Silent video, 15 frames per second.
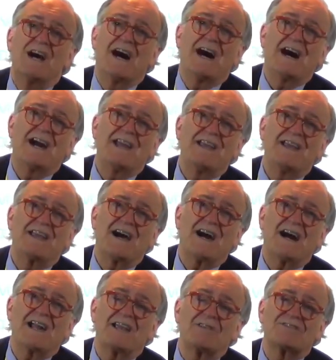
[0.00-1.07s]

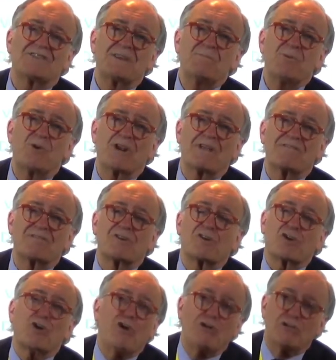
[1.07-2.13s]
I see more of
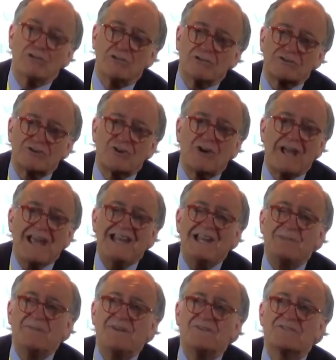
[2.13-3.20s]
roles or
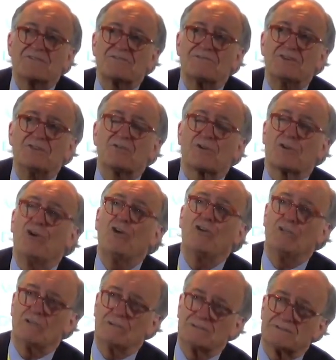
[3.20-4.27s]
elements of new
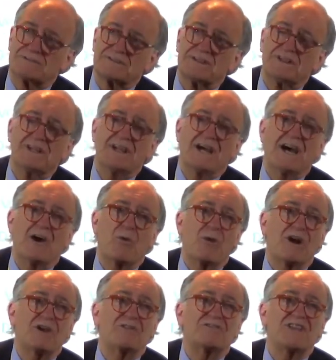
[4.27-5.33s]
roles, and
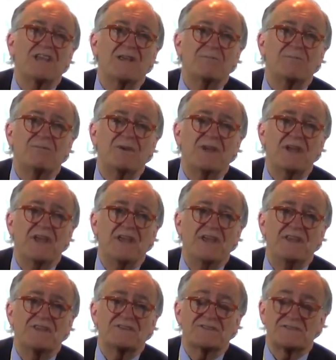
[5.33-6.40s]
one of them
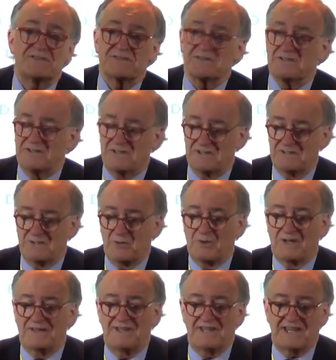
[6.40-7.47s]
is the
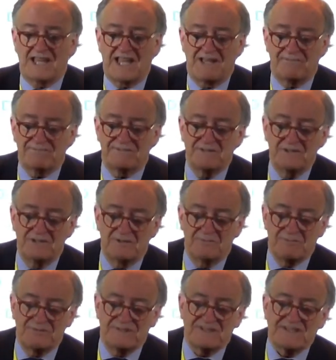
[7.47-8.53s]
one that I have
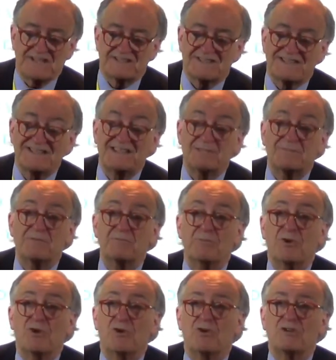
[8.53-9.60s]
discussed a little bit
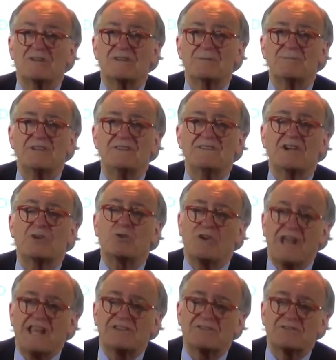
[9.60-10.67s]
more, being the
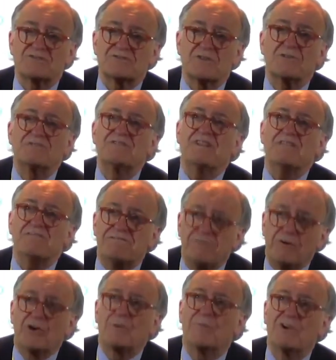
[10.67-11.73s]
curators of the
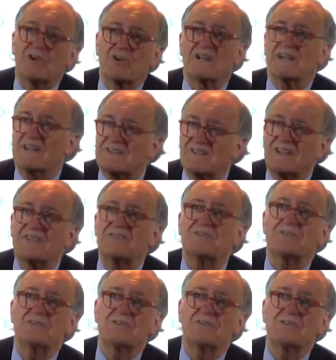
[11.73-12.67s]
informal organization.